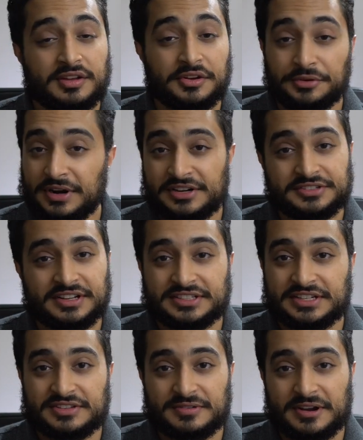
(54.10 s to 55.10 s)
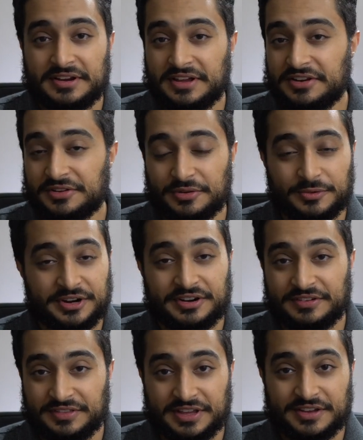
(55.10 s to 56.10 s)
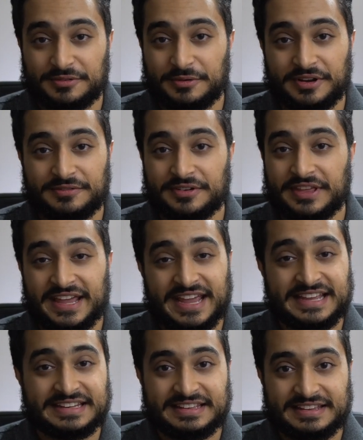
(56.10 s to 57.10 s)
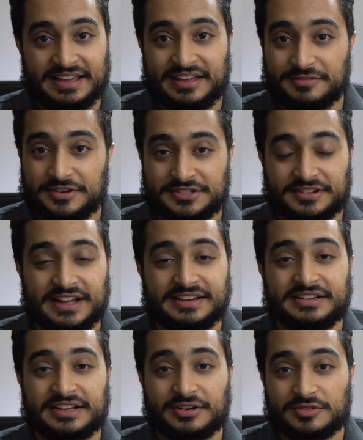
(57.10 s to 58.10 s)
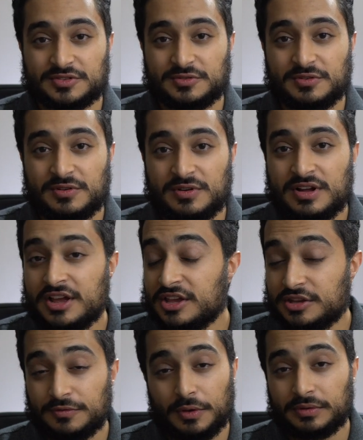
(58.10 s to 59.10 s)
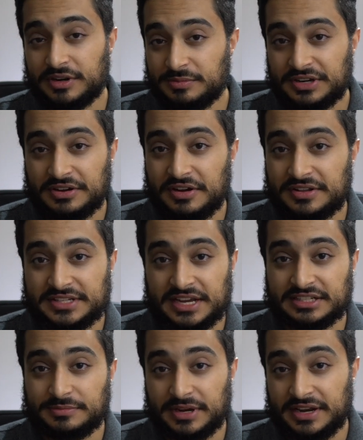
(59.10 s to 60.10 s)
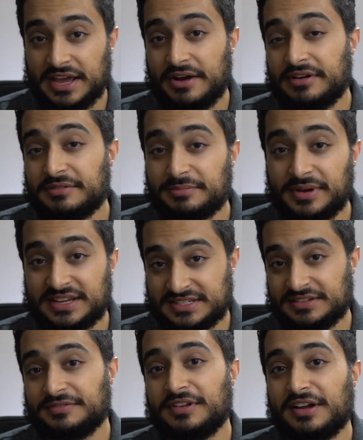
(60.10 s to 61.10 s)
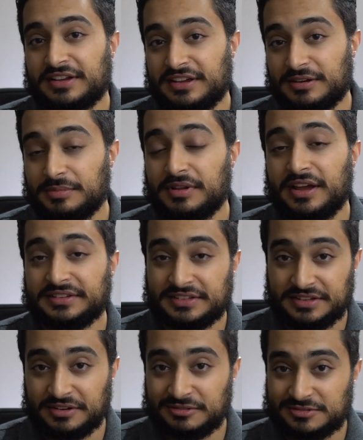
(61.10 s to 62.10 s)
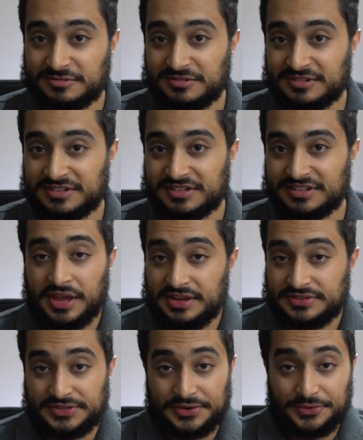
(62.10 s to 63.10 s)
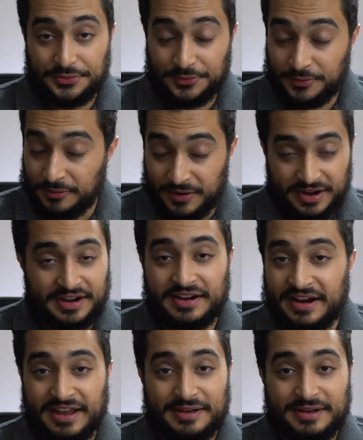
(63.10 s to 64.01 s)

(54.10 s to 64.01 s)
Congratulations, Rania. You're the winner of the giveaway for the ADEA Official Guide to Dental School. You've already been contacted by now, and best of luck in applying to dental schools. Okay, so where